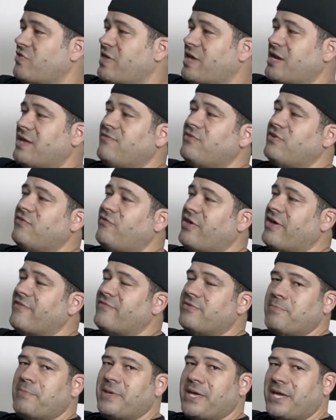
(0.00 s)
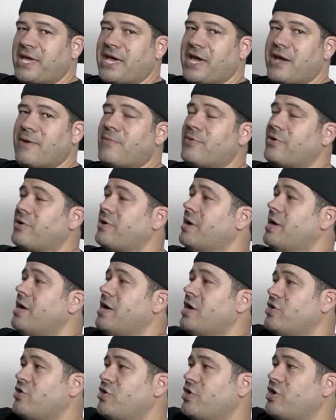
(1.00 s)
that even if you have a big camera,
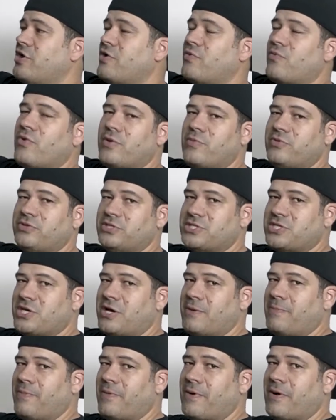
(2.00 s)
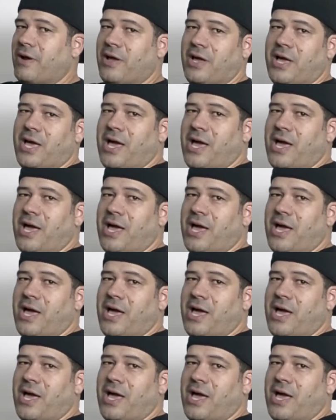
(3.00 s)
you're going to run with a top bar.